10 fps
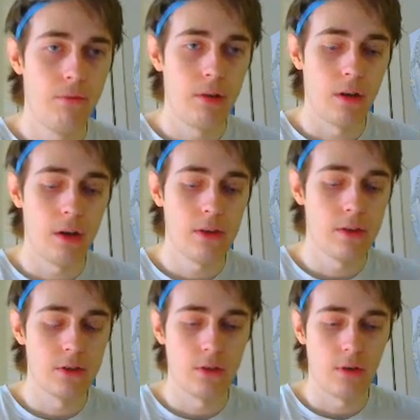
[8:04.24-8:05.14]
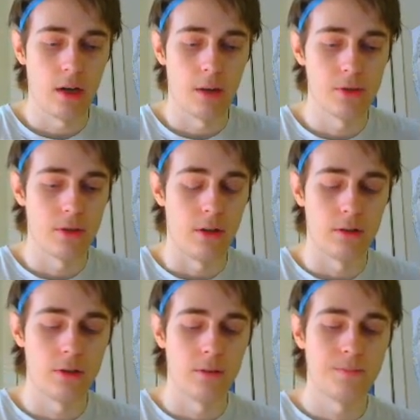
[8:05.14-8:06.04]
I think this is a great option here.
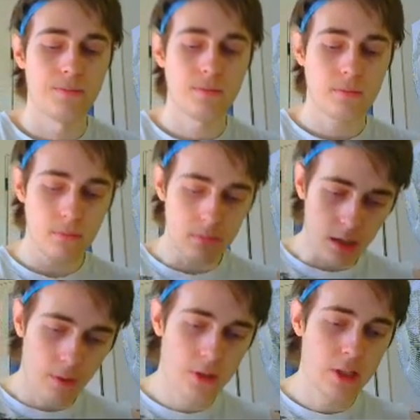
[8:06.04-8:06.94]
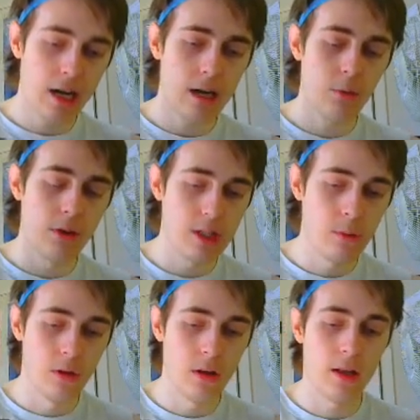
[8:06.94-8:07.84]
So this is kind of what the team
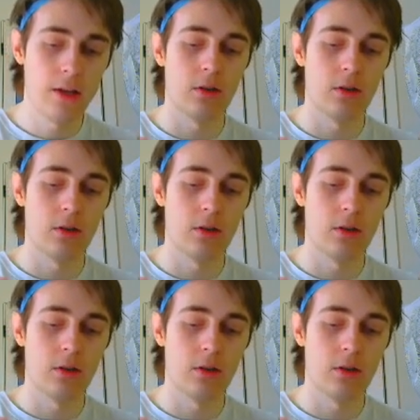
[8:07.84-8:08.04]
will look like.